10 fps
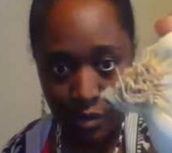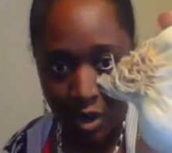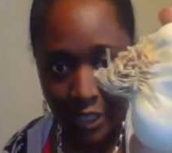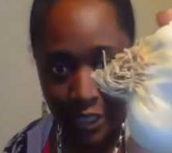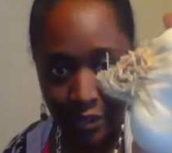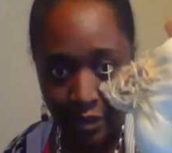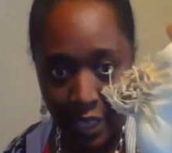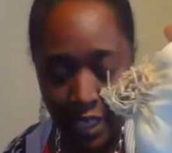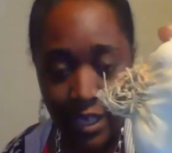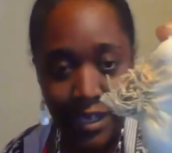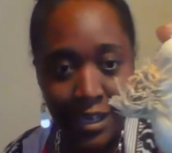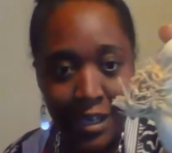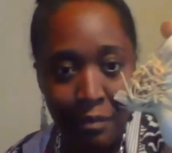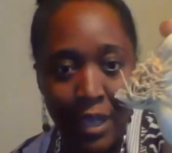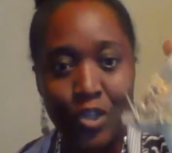on it, okay?
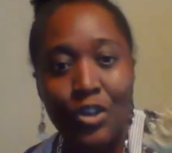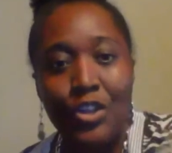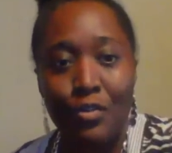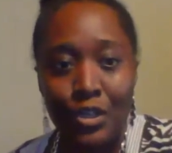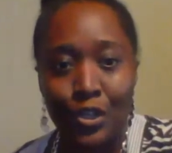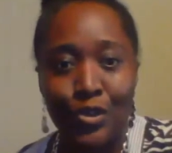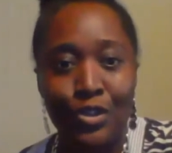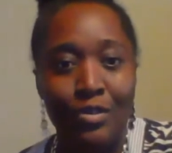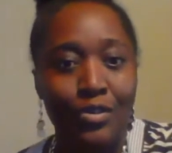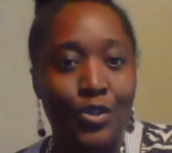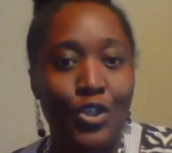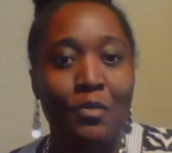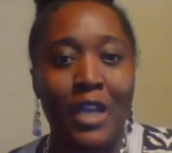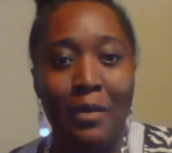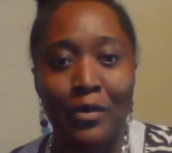Make sure you're, you you you
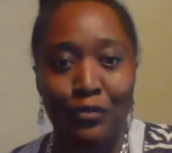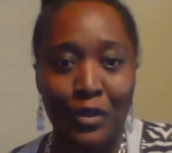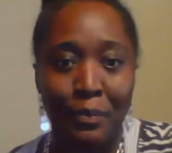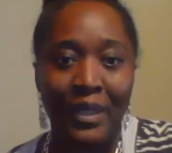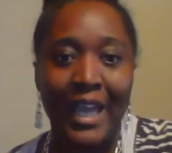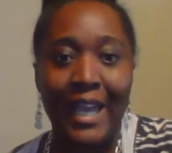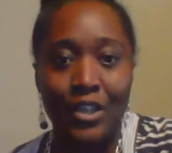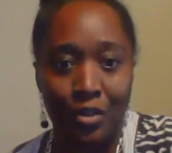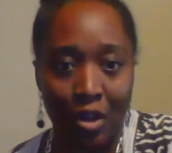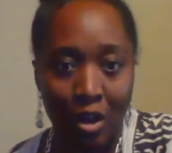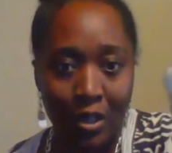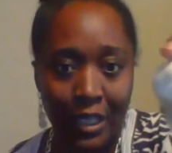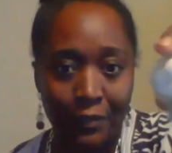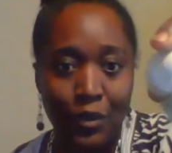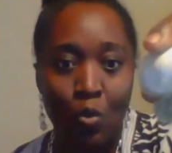should be able to replant your
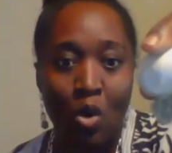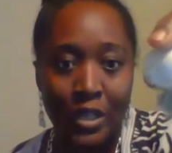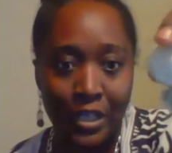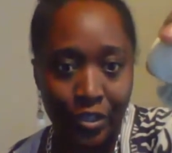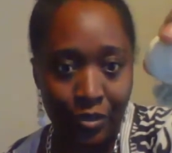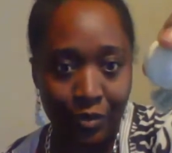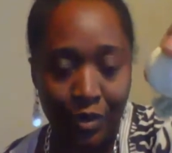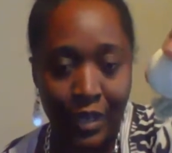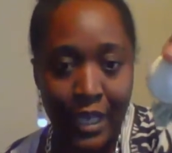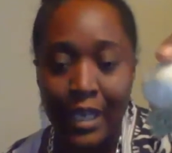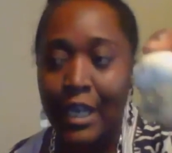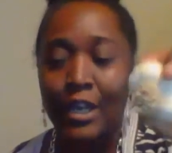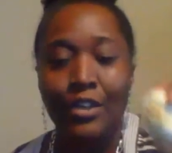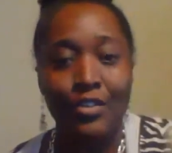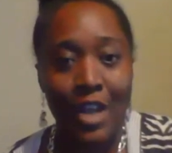garlic if you wanted to, okay?
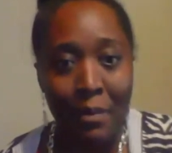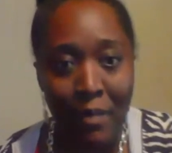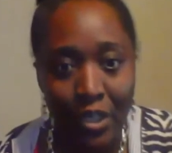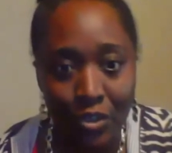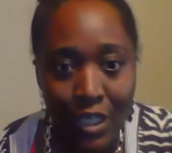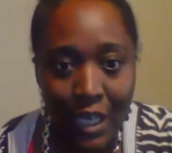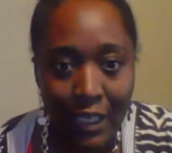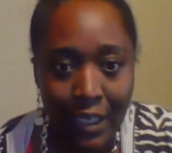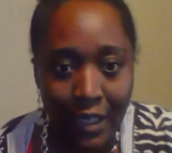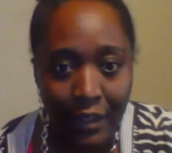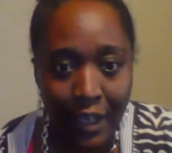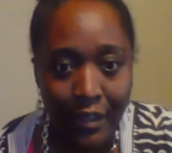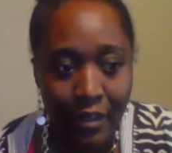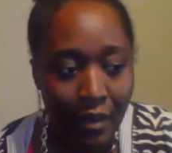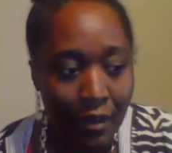Not make sure you're not getting
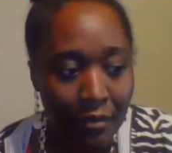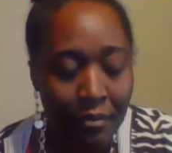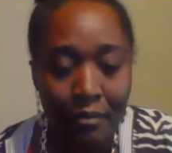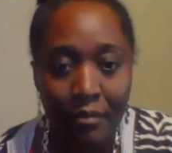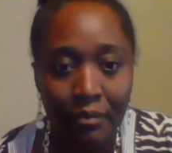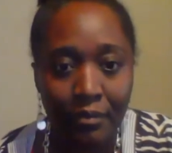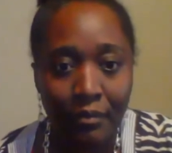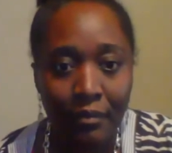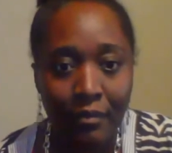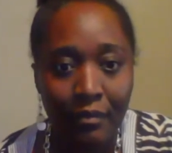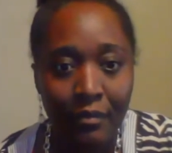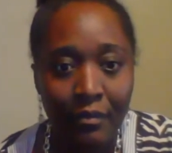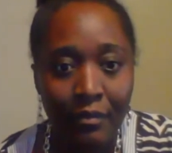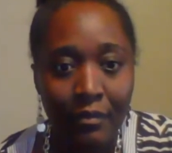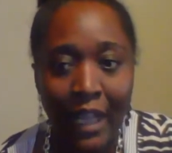that um
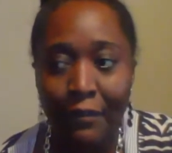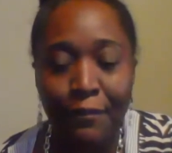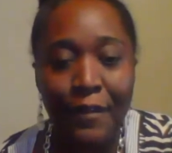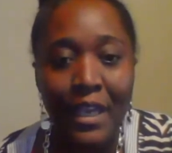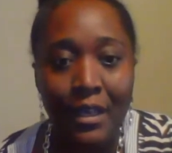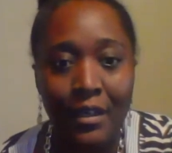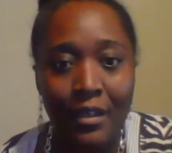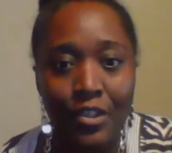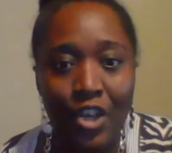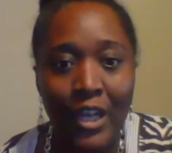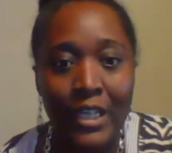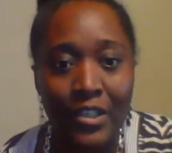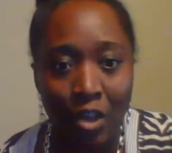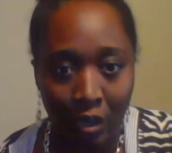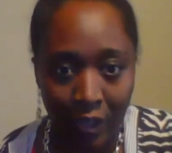that fake
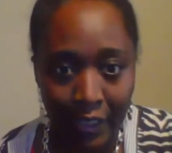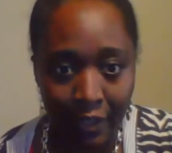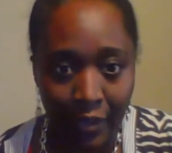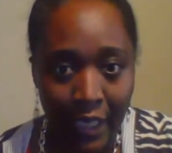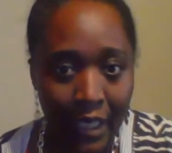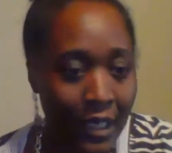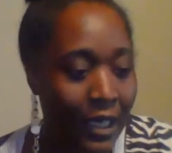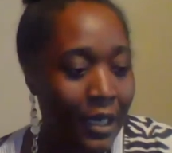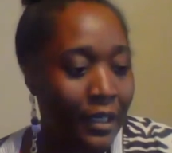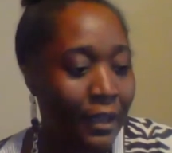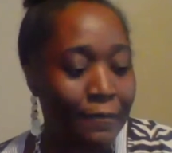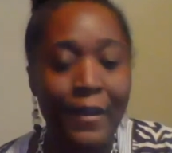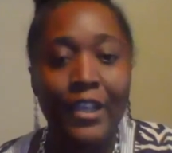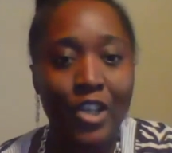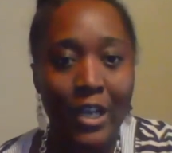Chinese garlic, okay? That
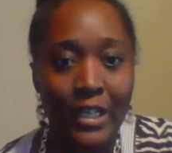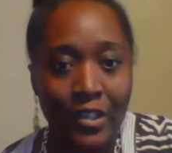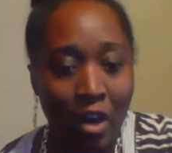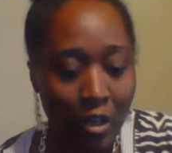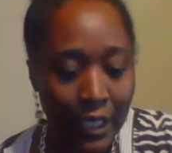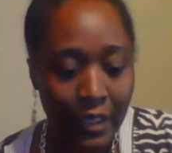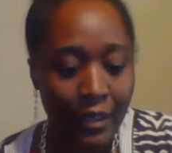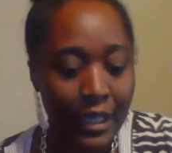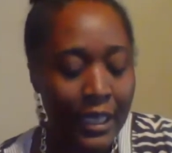fake Chinese garlic